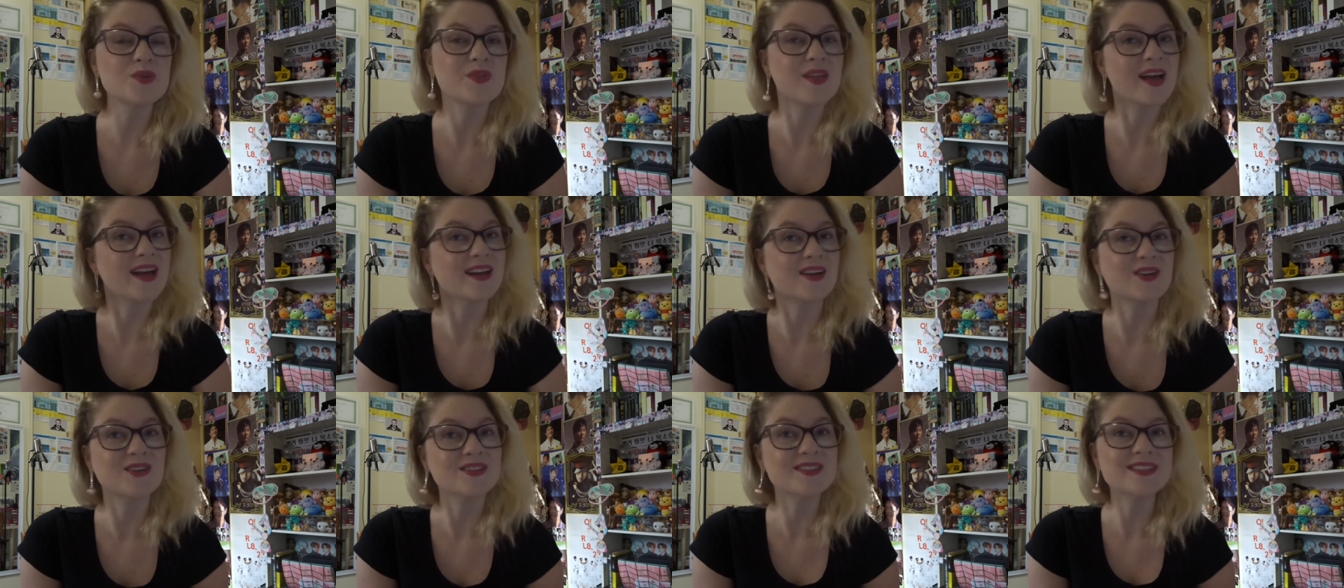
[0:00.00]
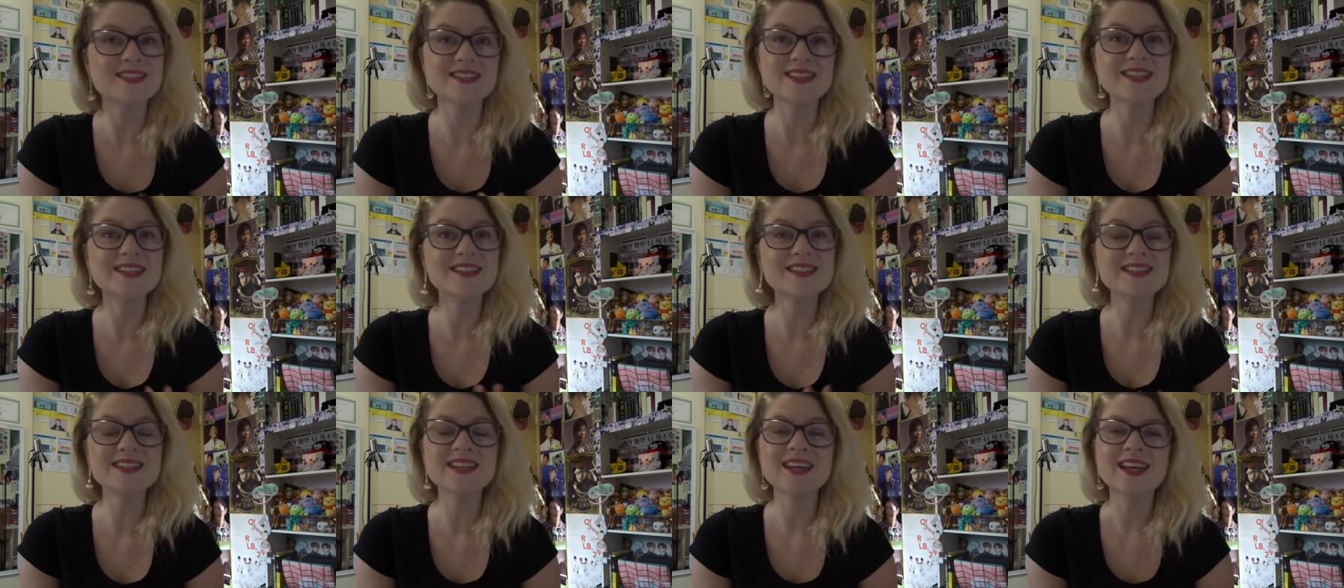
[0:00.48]
that
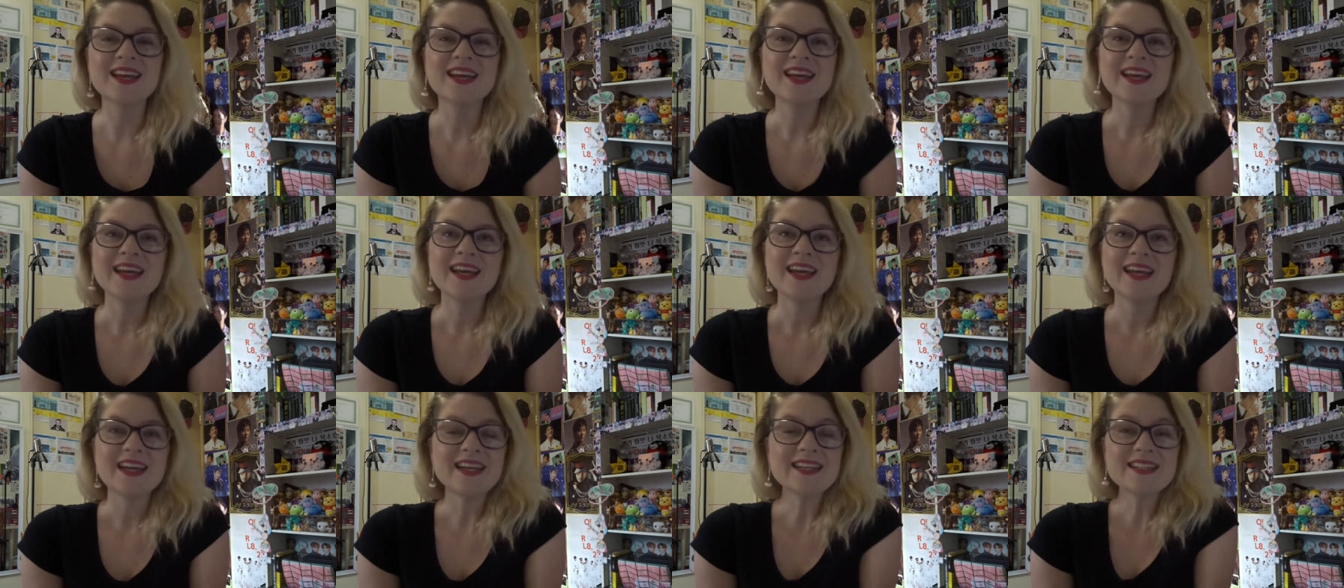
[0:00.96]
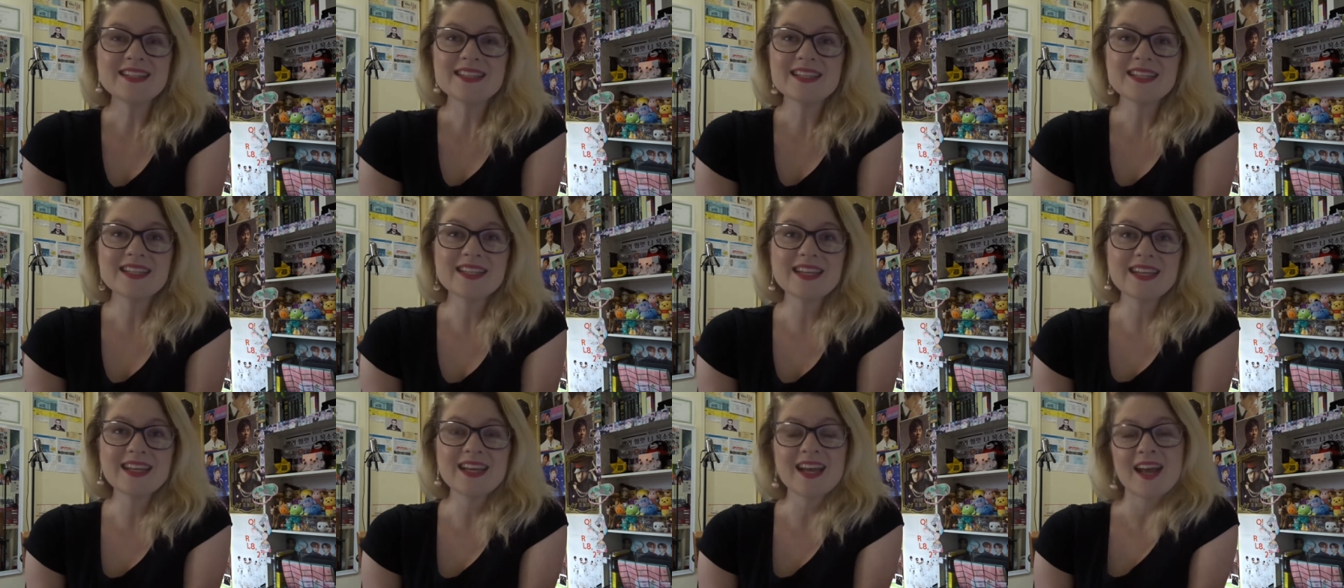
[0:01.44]
concert in
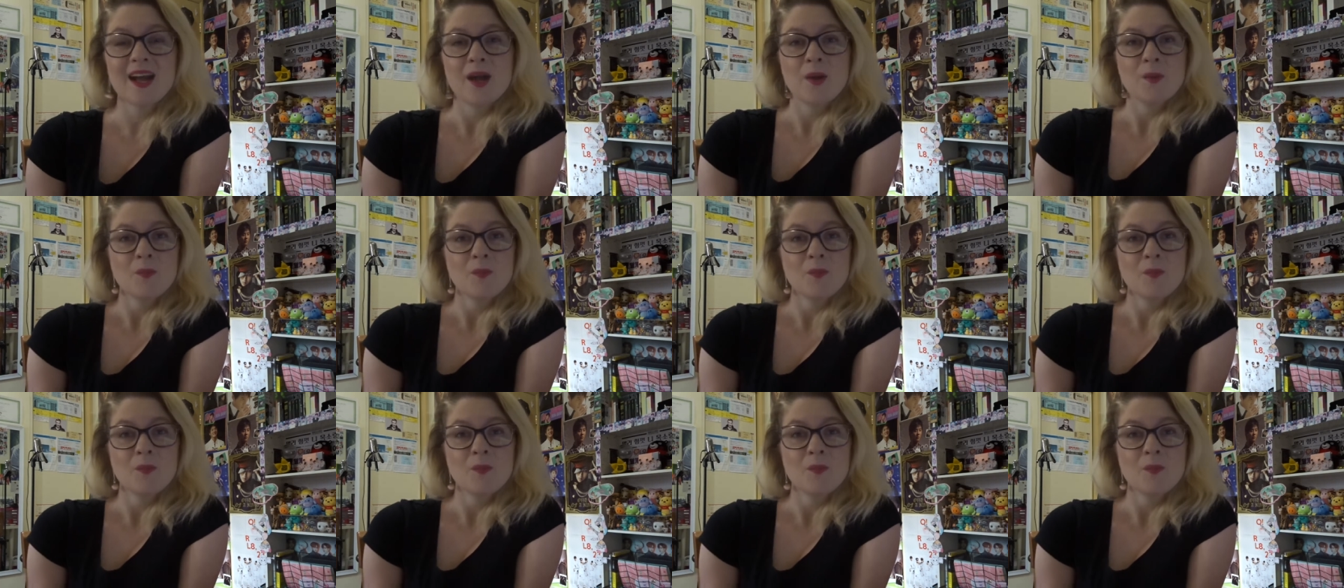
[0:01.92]
Sydney,